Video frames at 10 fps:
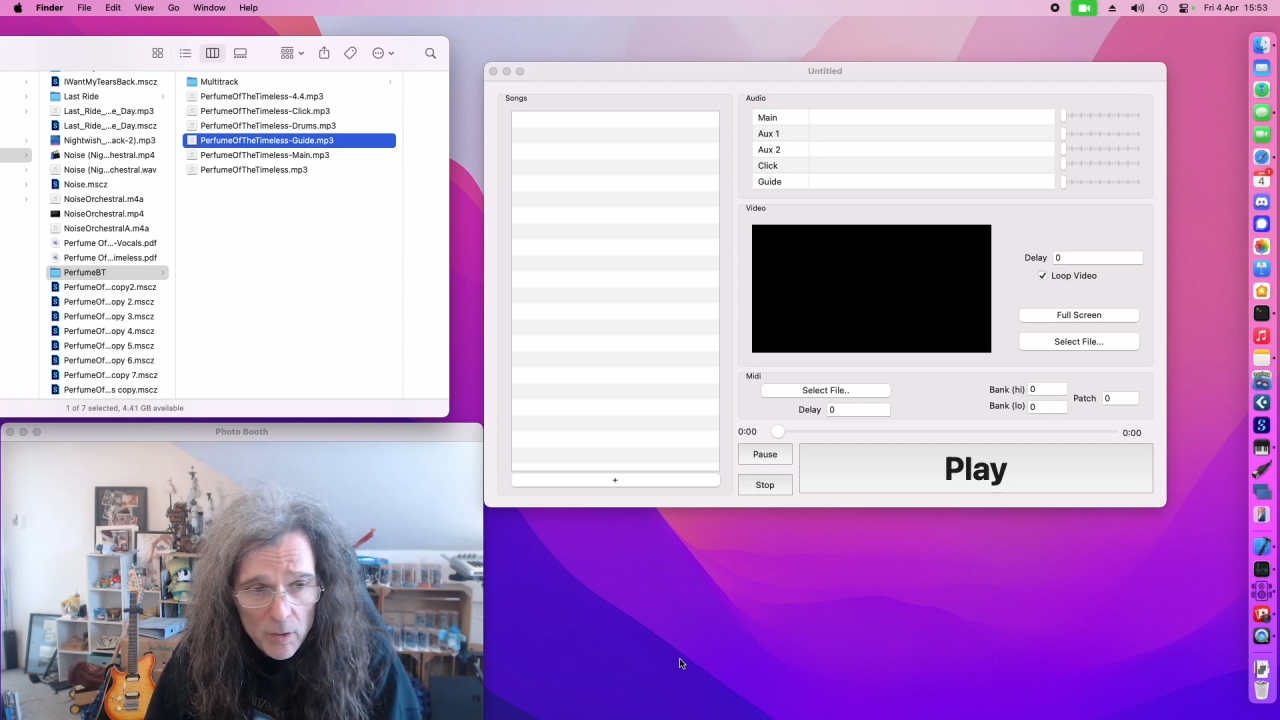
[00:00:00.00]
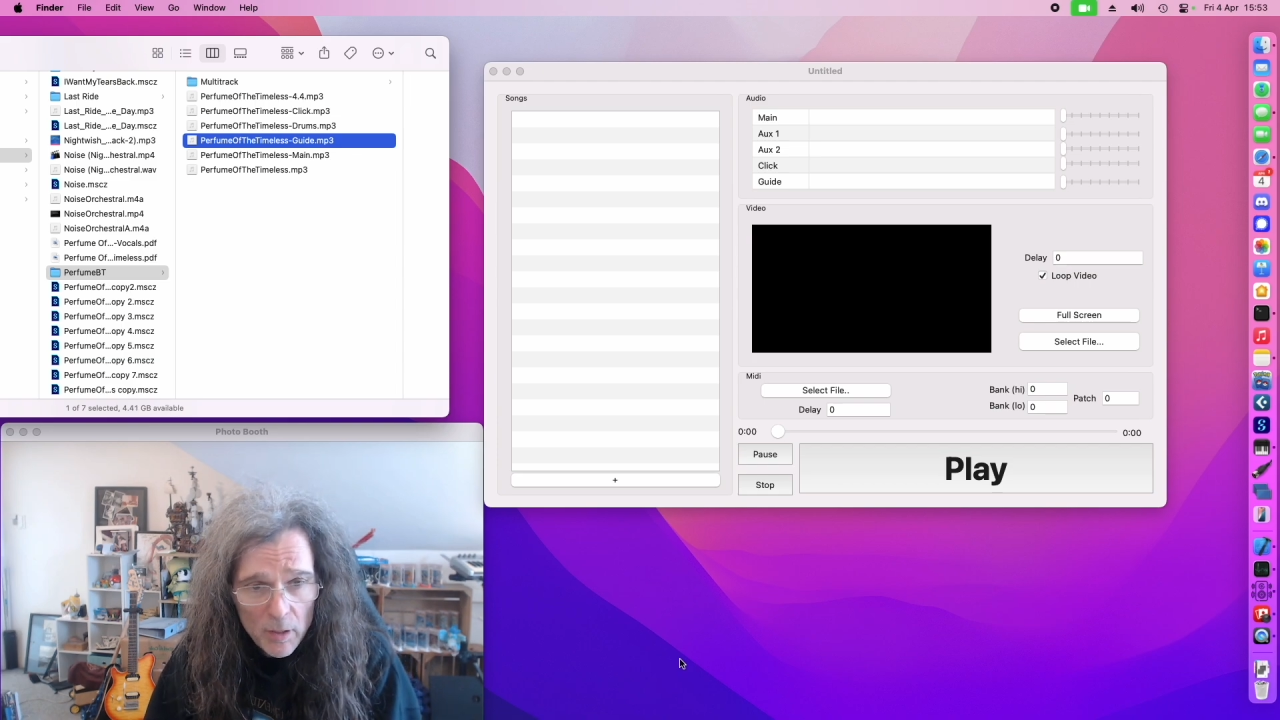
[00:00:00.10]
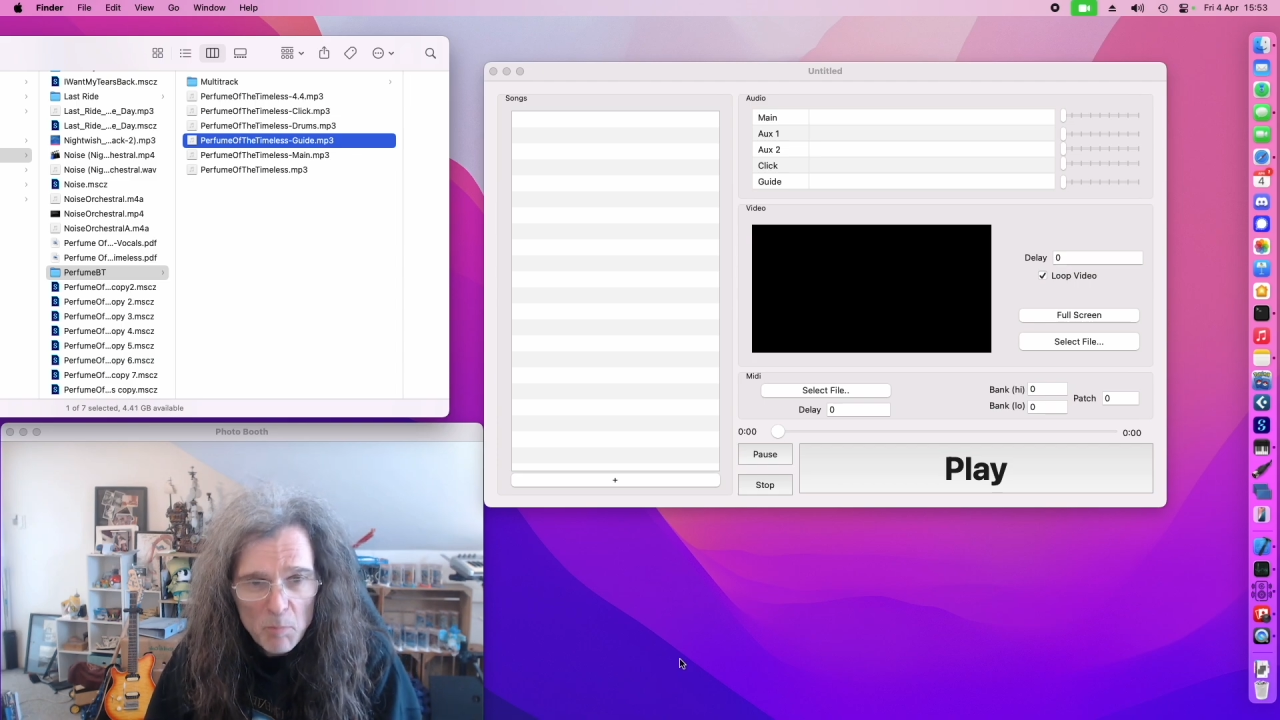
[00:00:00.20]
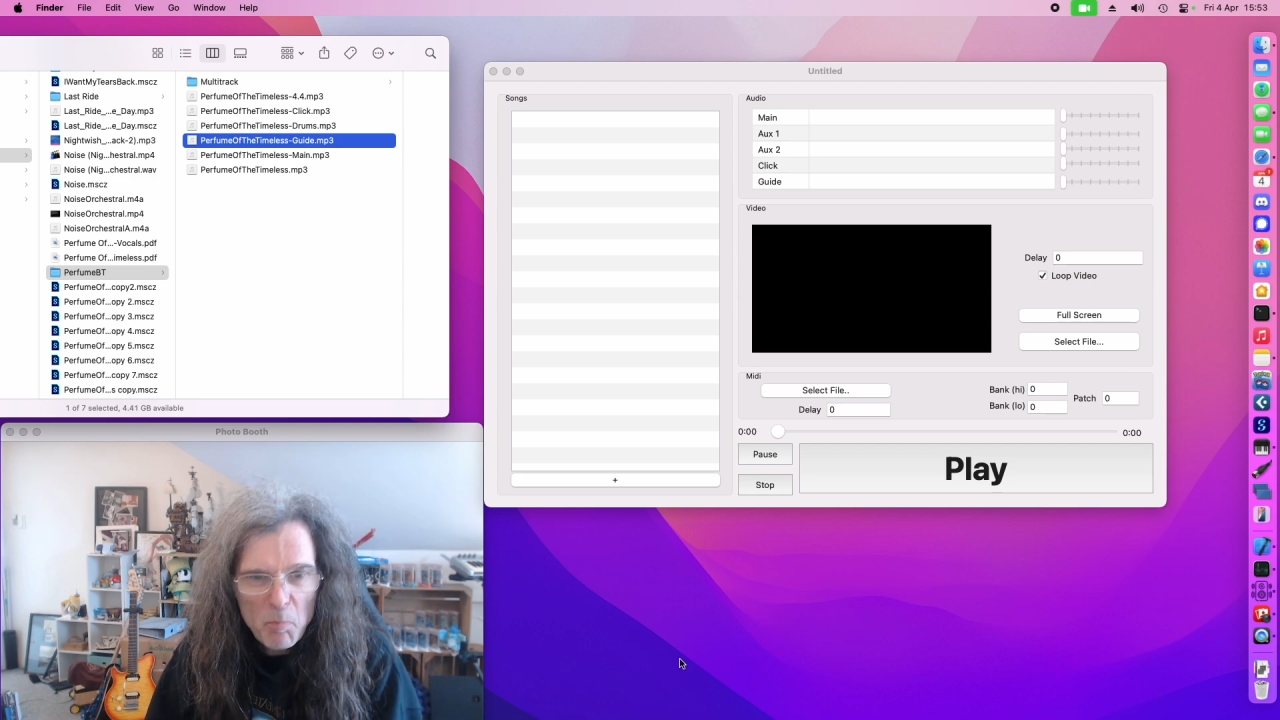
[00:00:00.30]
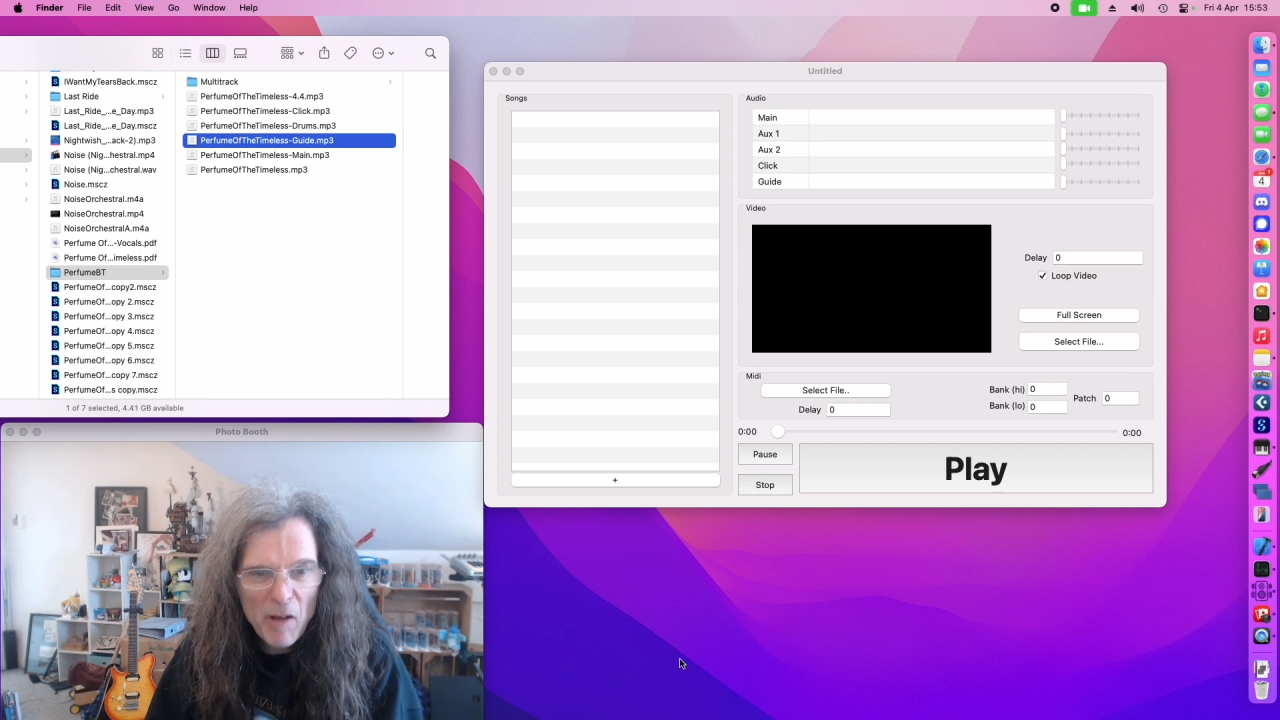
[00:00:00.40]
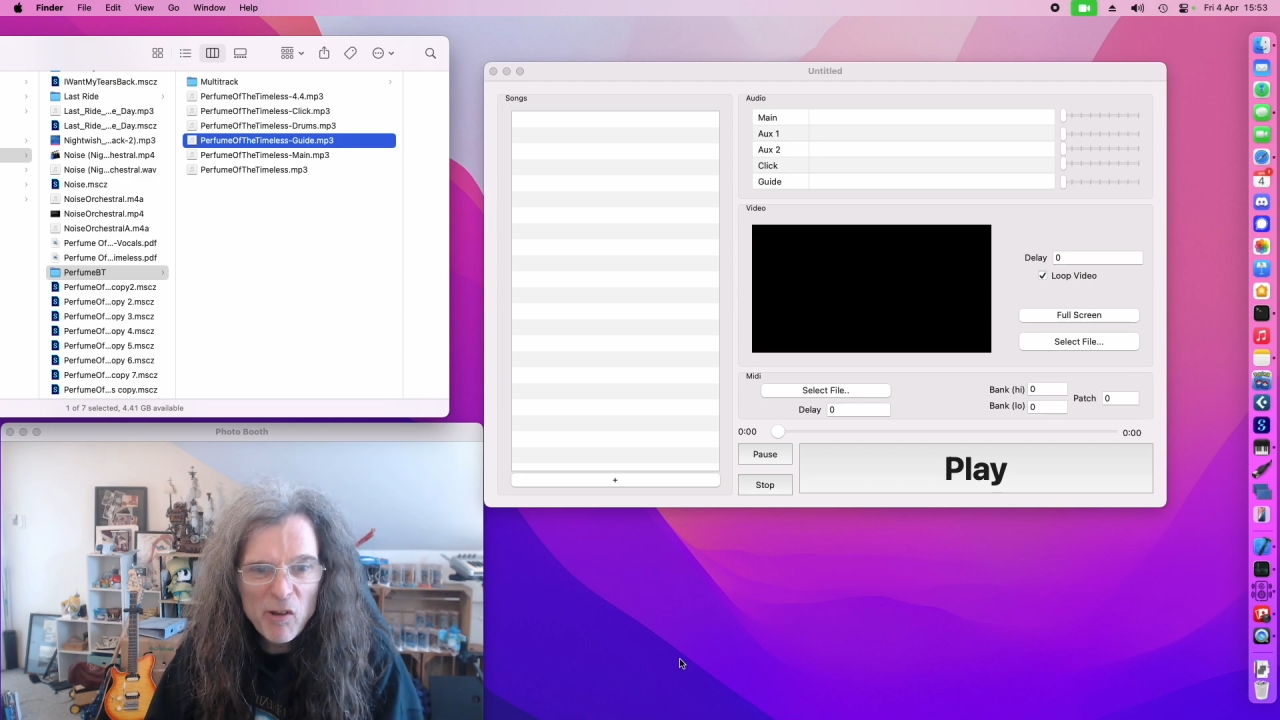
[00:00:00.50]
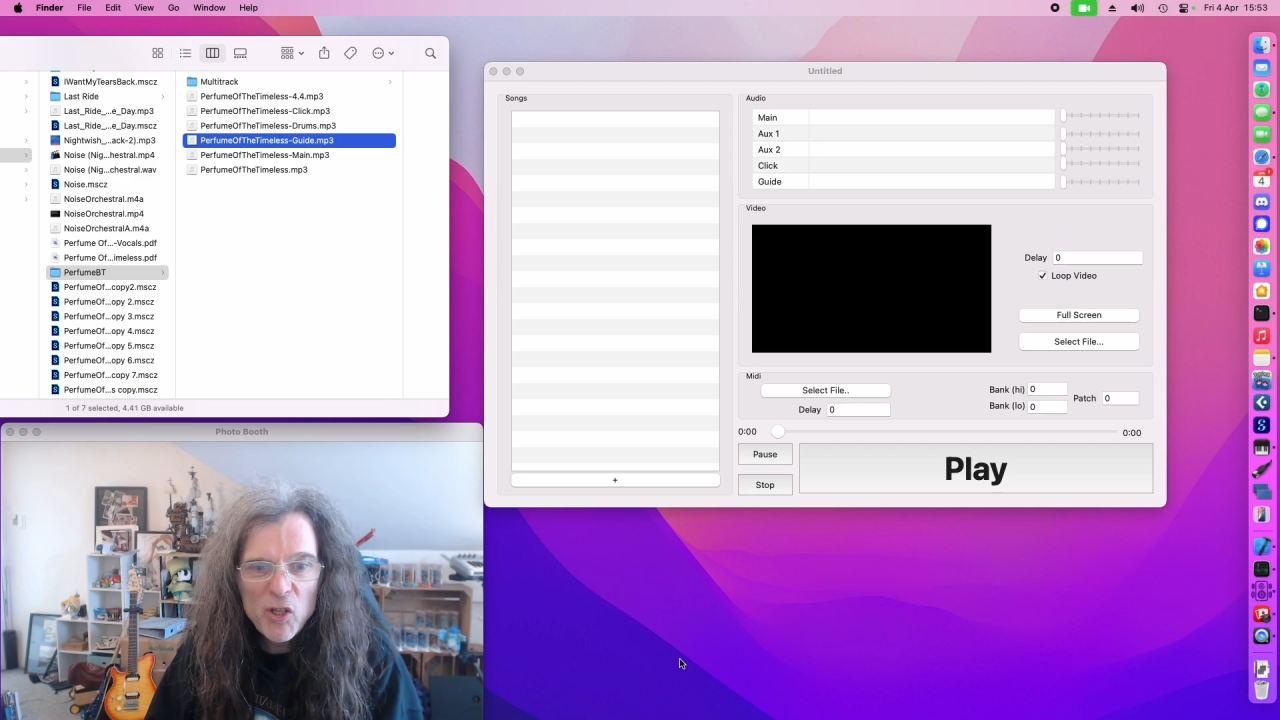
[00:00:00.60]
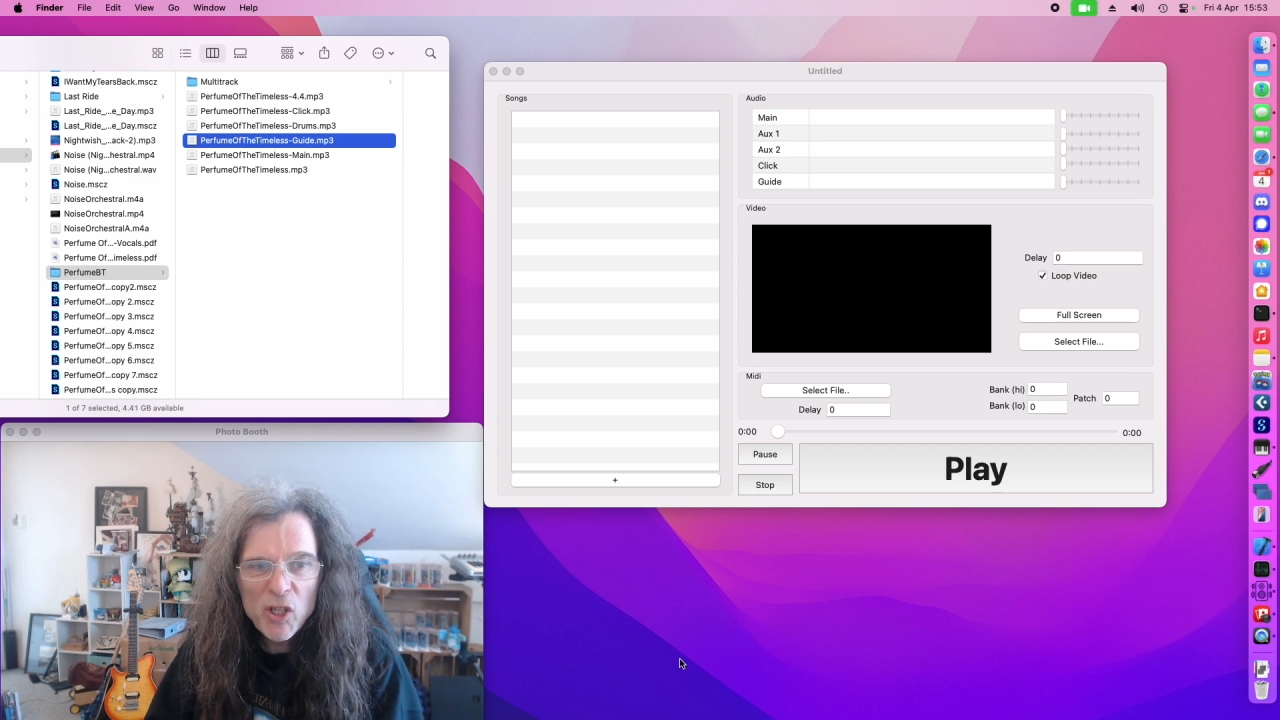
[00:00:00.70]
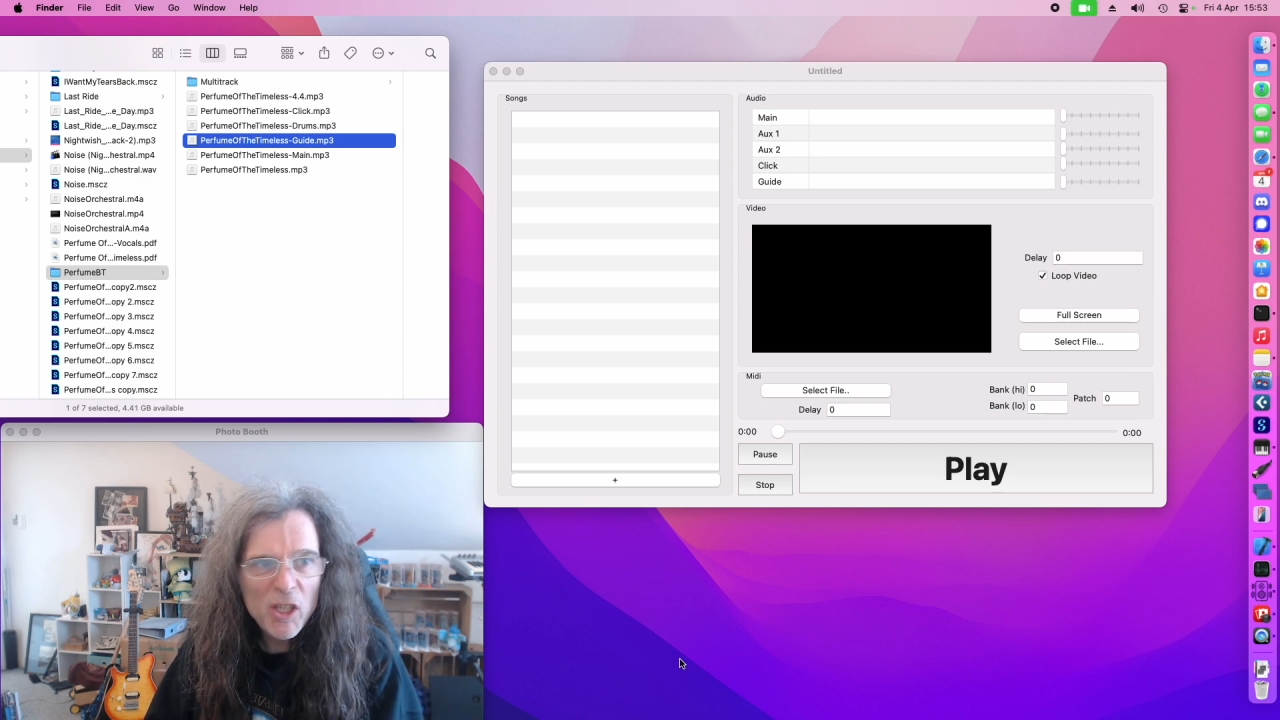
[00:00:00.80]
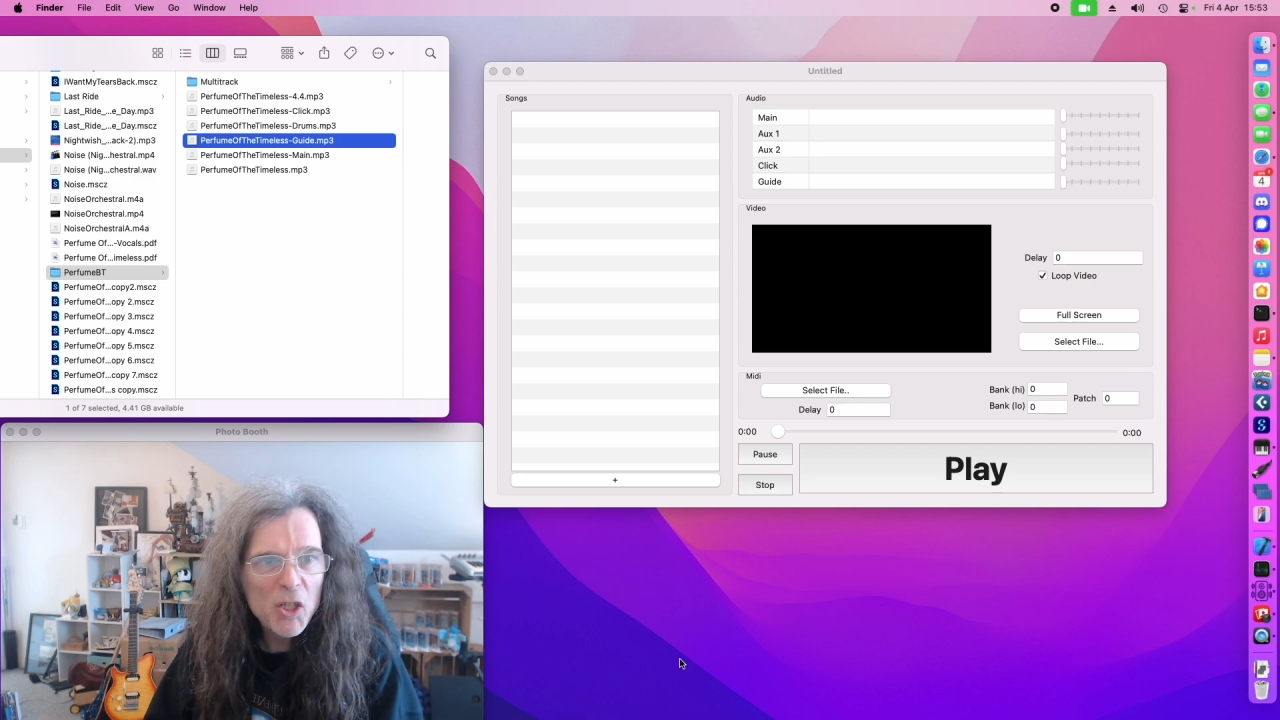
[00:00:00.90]
the
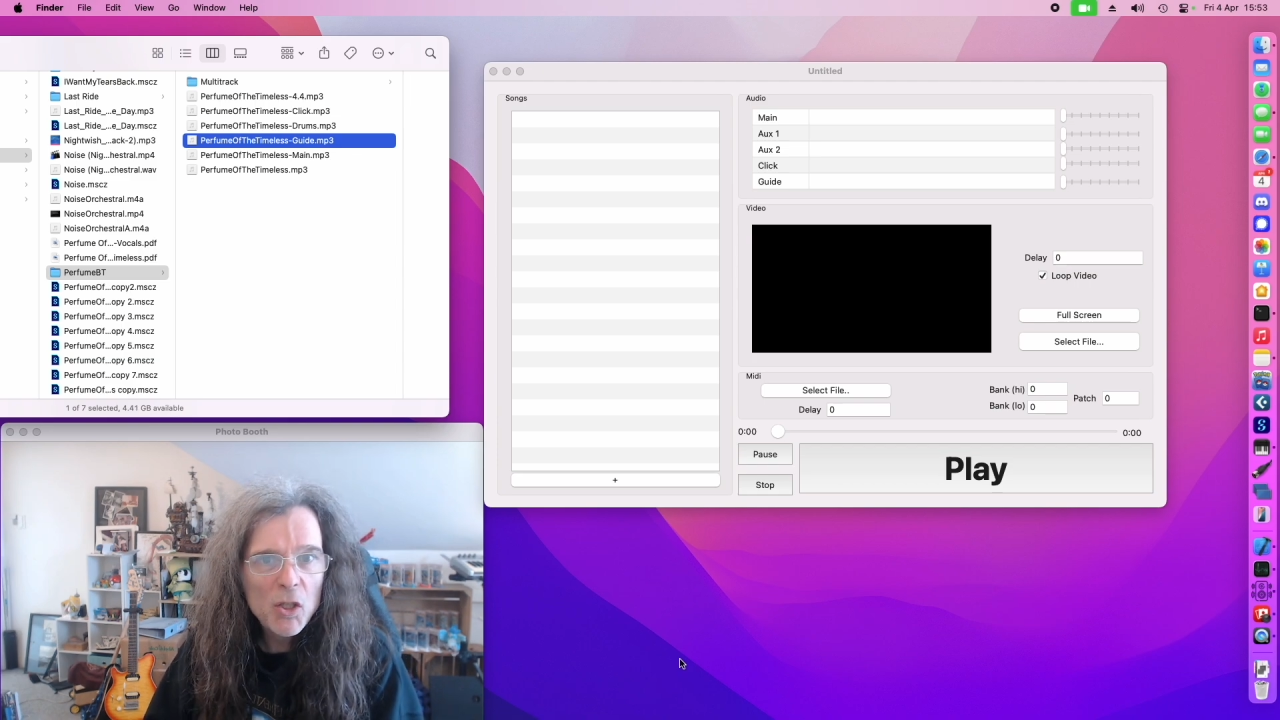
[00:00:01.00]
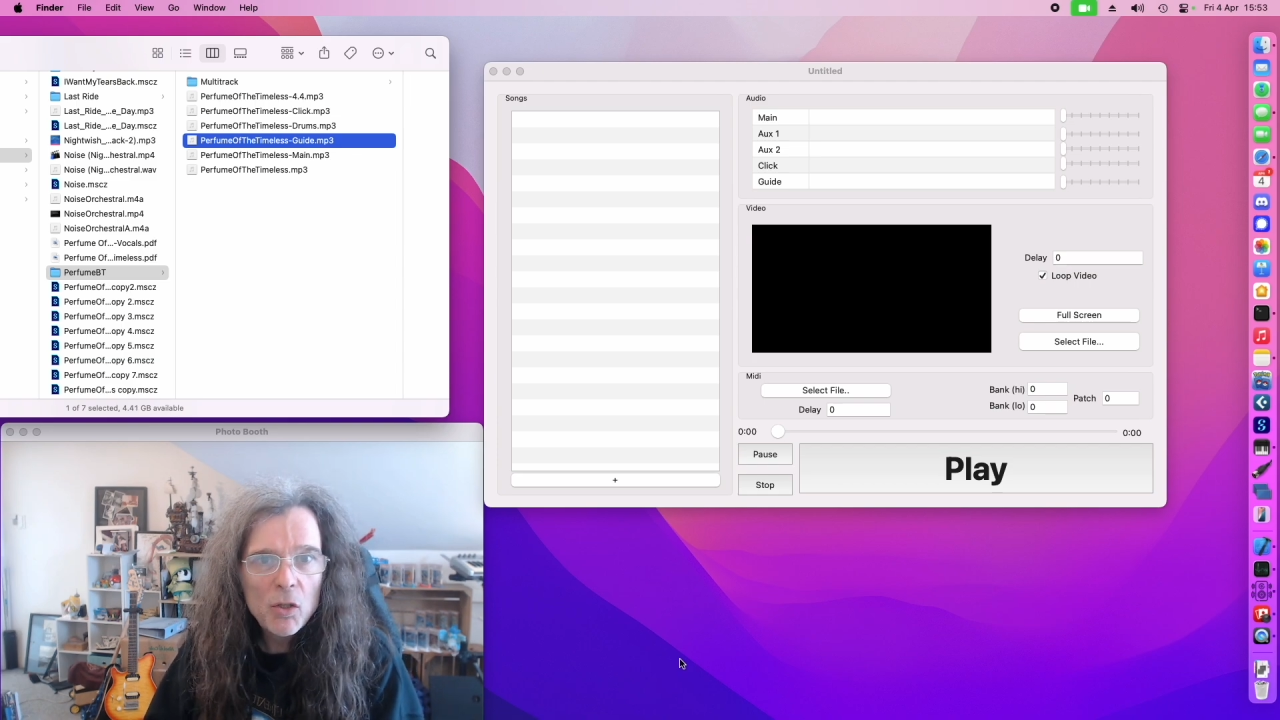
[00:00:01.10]
Behringer